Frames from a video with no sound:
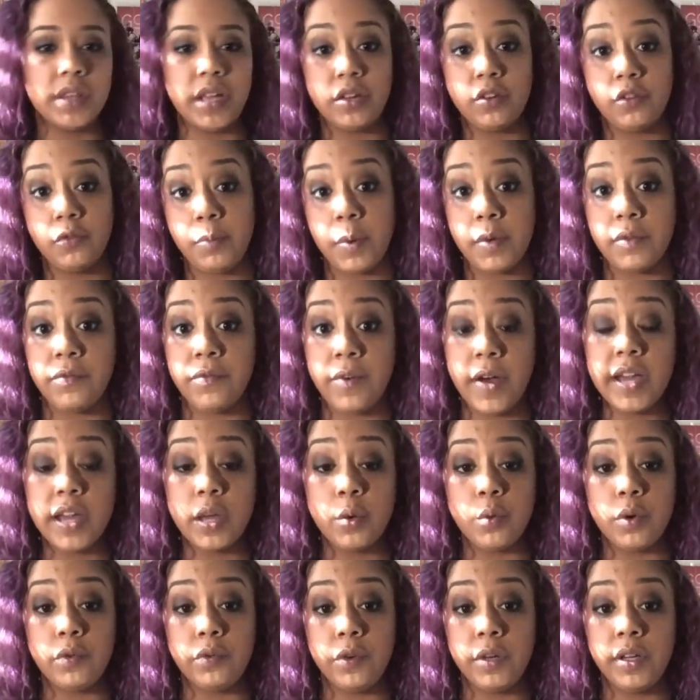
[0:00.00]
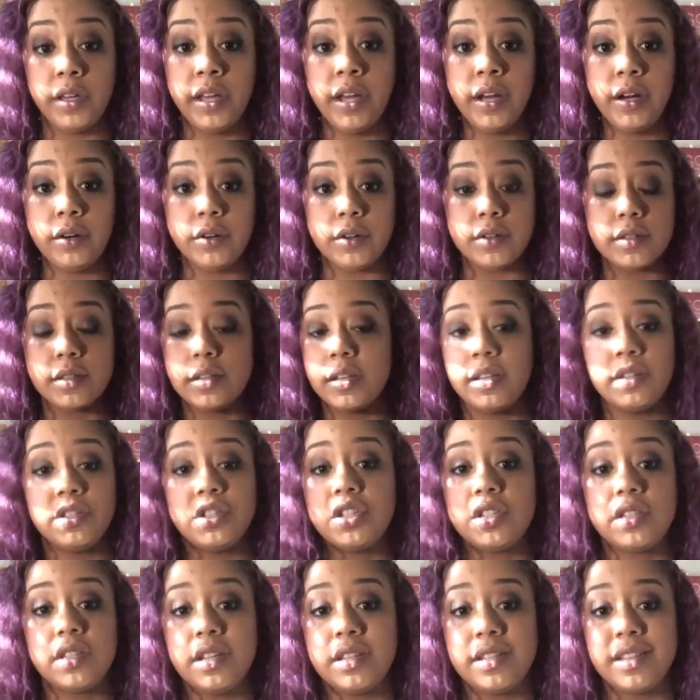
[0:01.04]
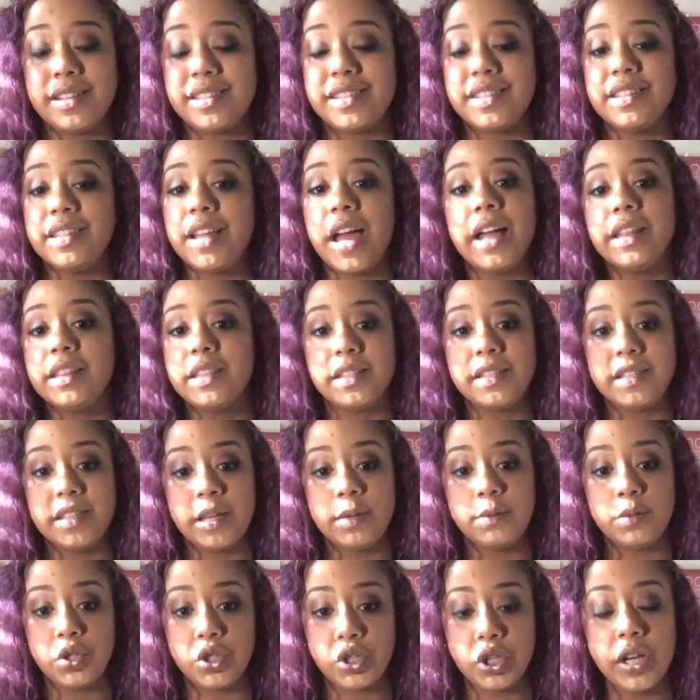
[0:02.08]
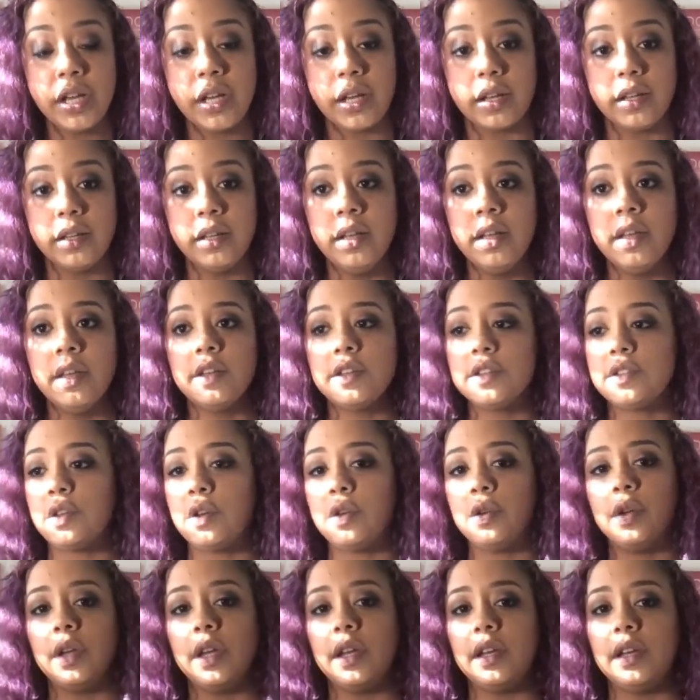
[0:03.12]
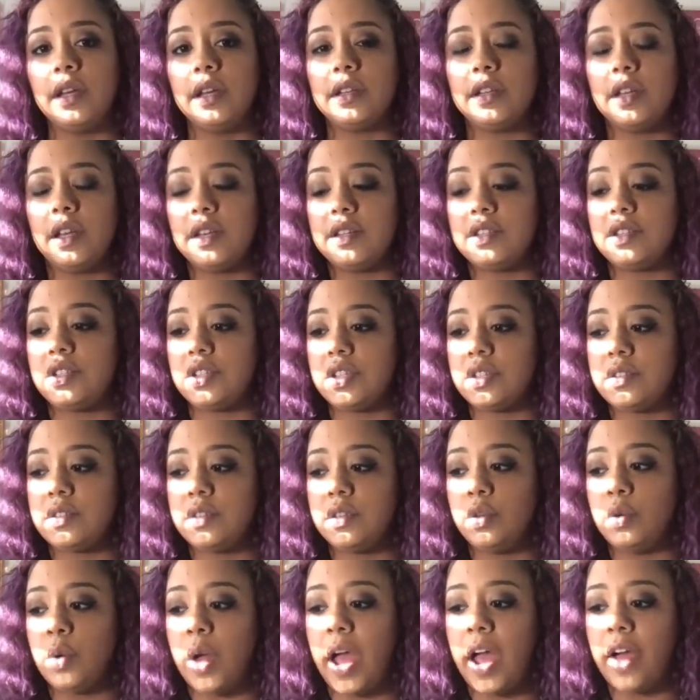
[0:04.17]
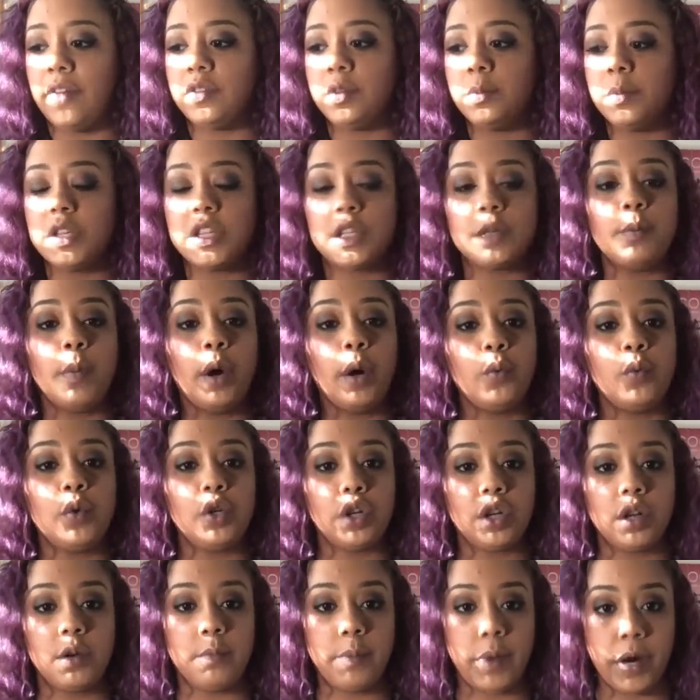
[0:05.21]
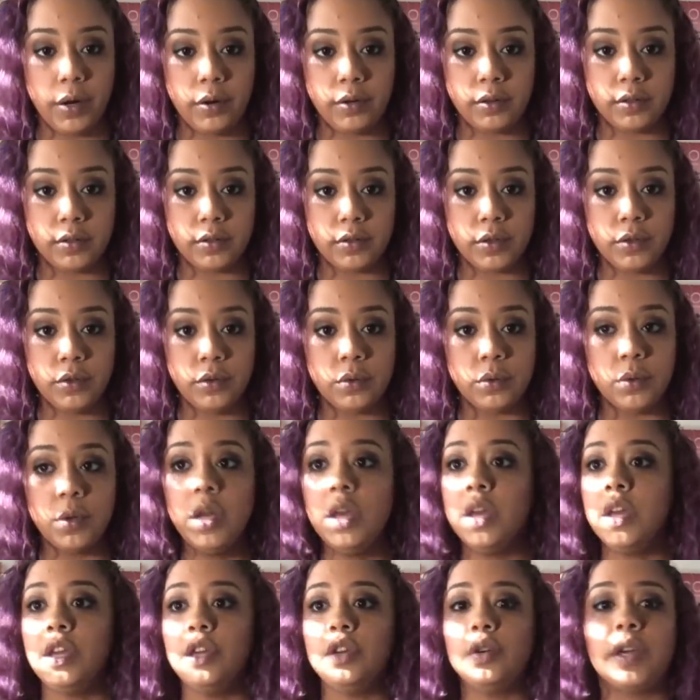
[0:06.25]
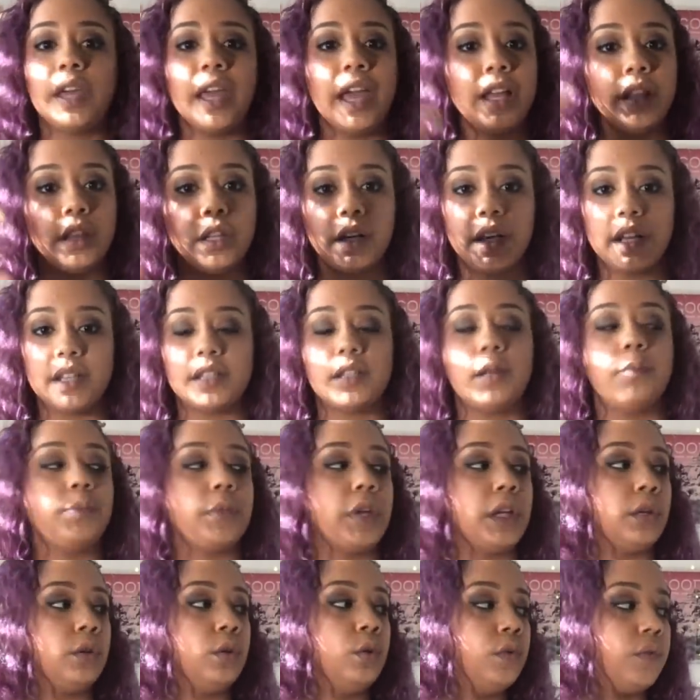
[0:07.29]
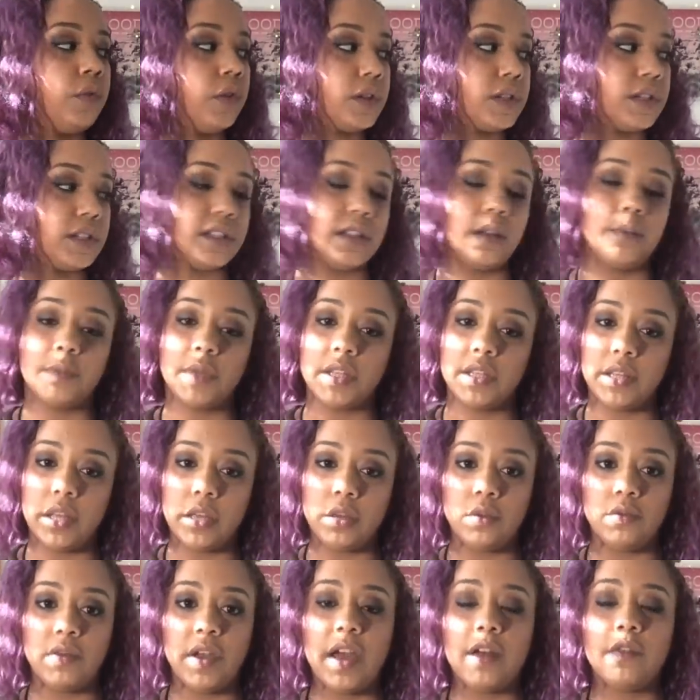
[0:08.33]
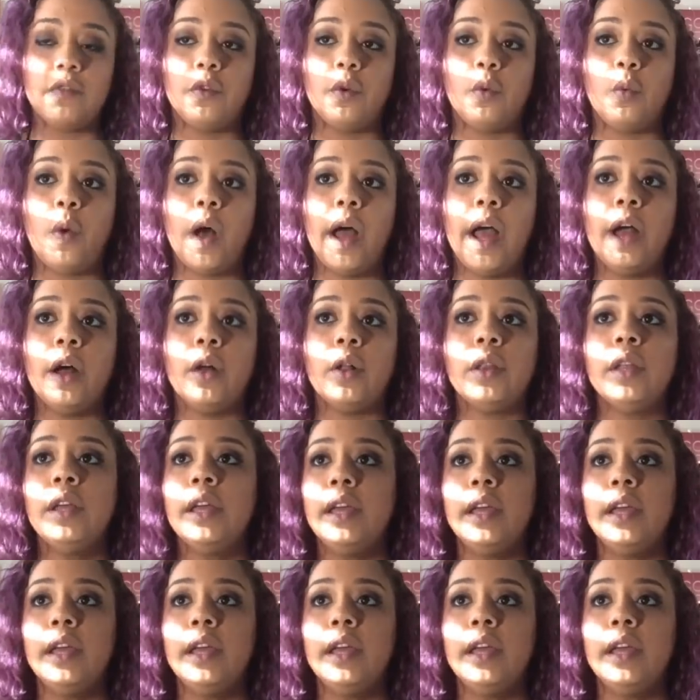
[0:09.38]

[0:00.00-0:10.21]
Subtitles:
that you've been fucking with for years. It's just, it's not the same shit. So it's just, you have to be smart when you're comparing the two. You can't look at something new versus something that you've had for a while.